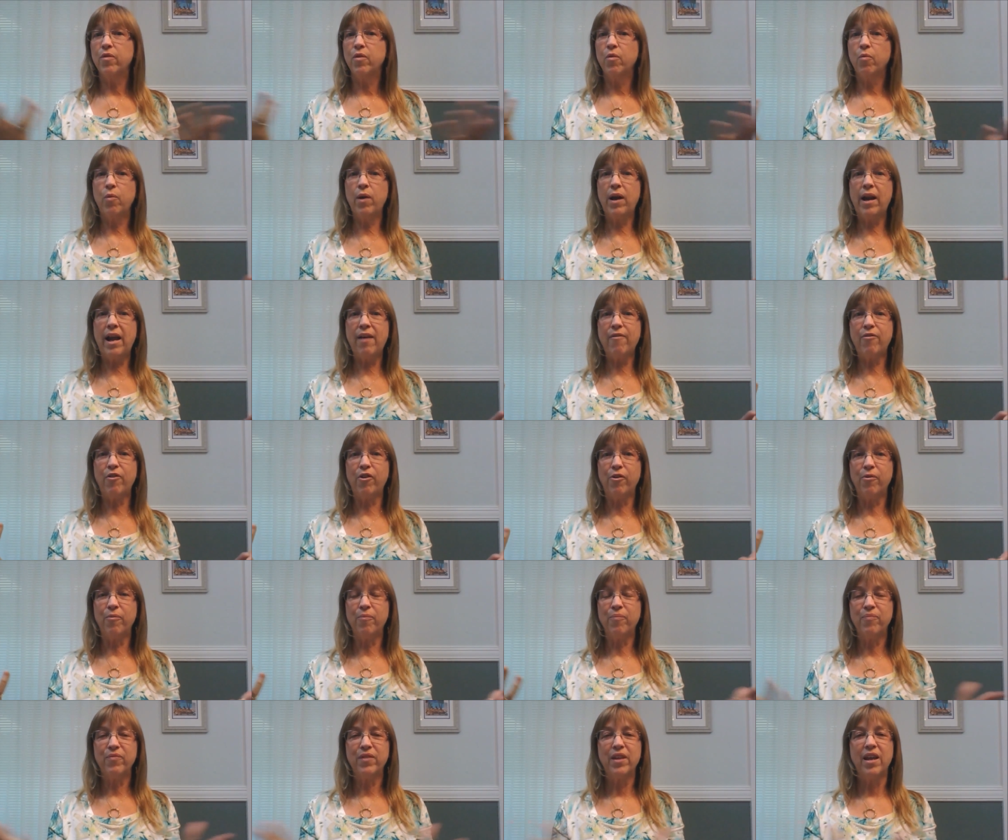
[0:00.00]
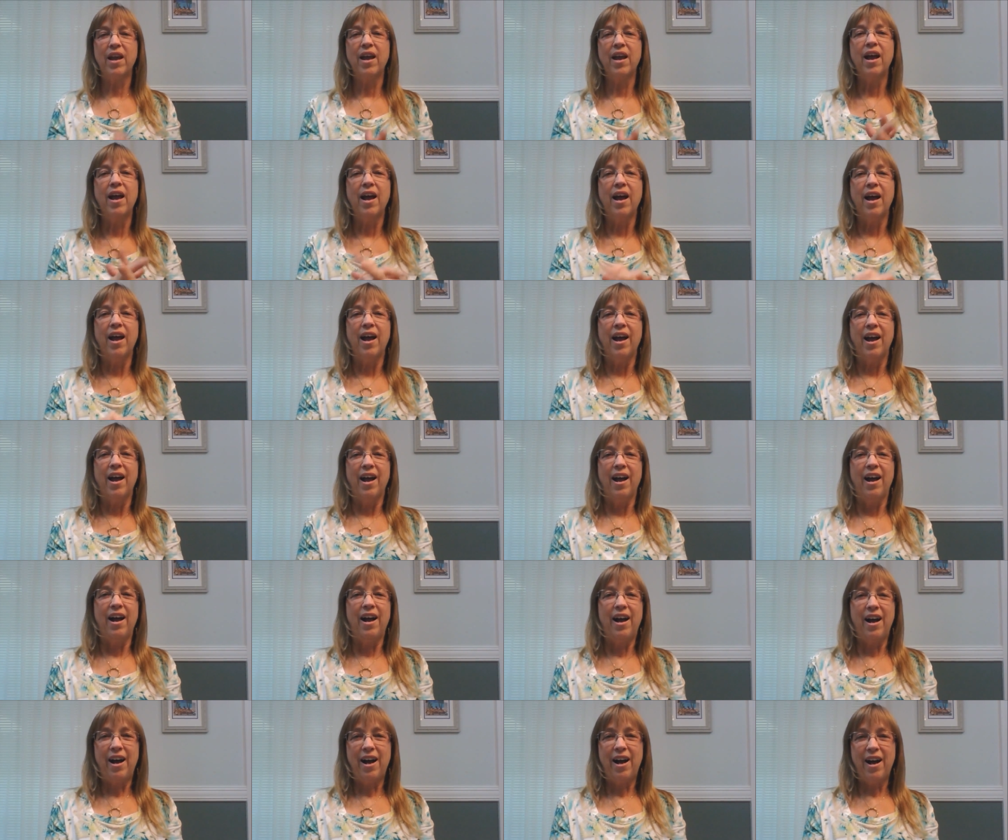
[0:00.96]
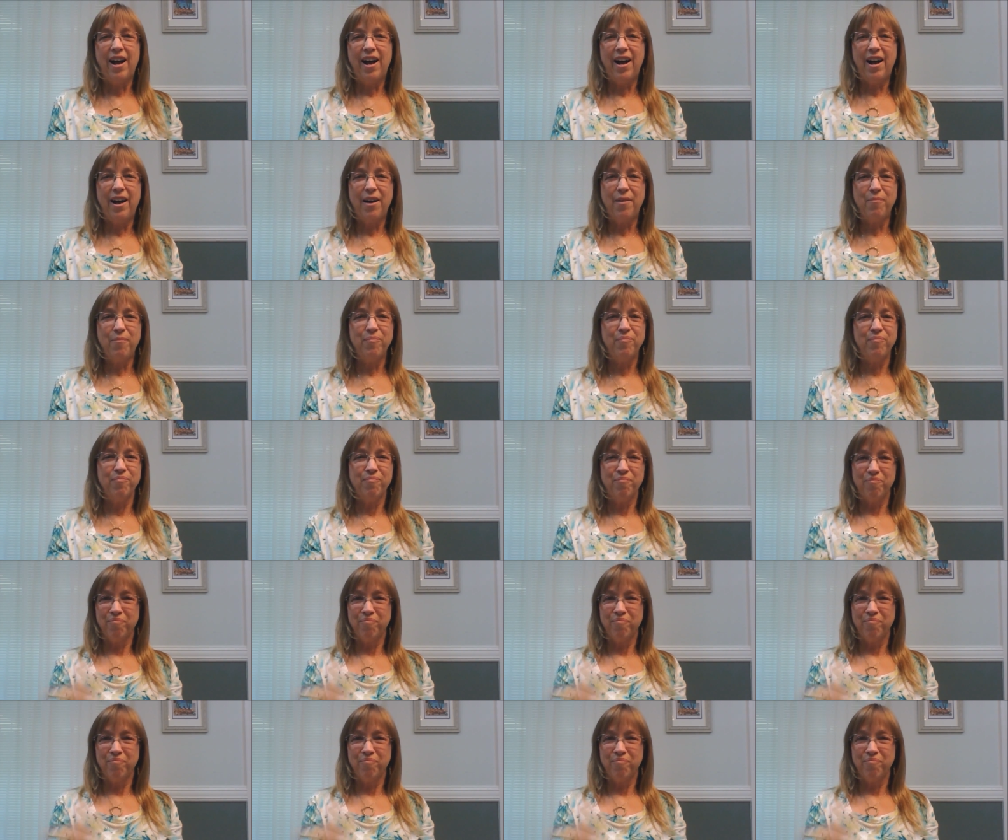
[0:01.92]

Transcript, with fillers: whatever. Um,